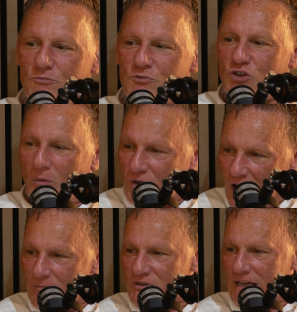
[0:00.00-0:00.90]

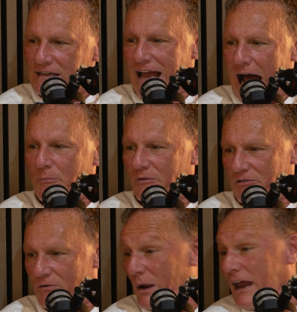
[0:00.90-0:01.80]
sometimes things happen
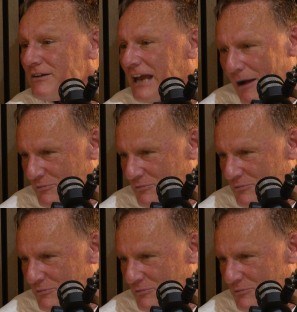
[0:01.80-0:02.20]
everything